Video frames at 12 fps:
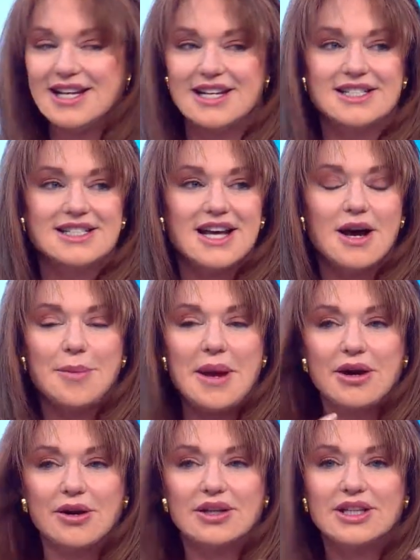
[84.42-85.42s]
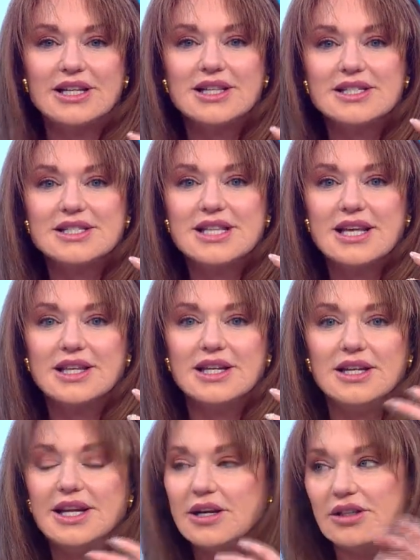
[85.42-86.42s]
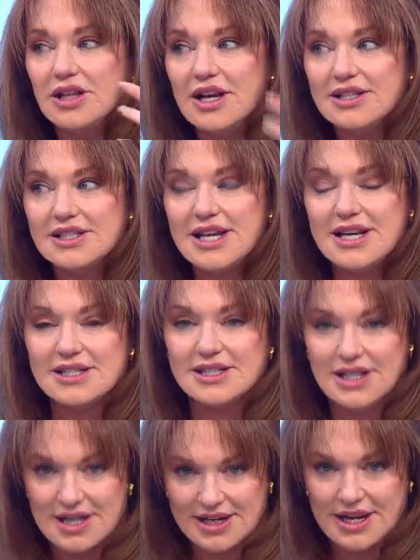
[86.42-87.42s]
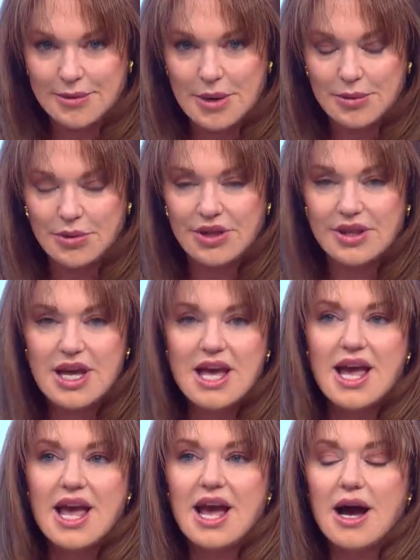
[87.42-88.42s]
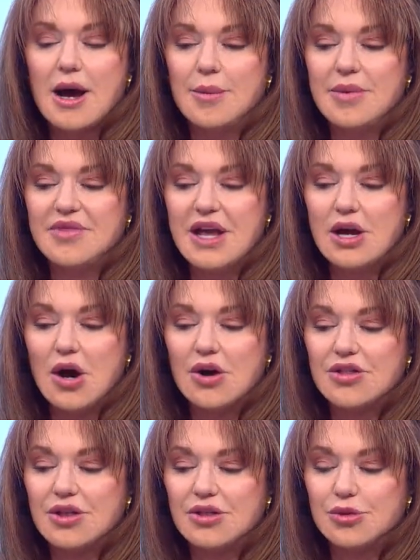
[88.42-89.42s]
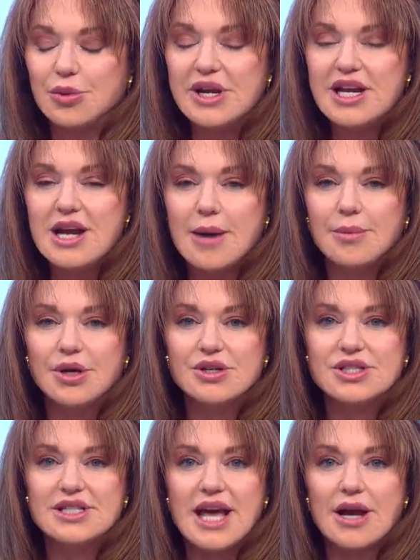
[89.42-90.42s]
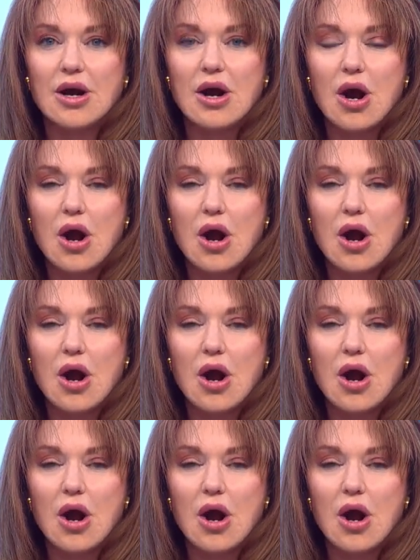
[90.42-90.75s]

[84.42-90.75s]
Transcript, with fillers: is apparently this thing that Nikola Tesla came mm-hmm, up with. Mm-hmm. Um, they are the three numbers that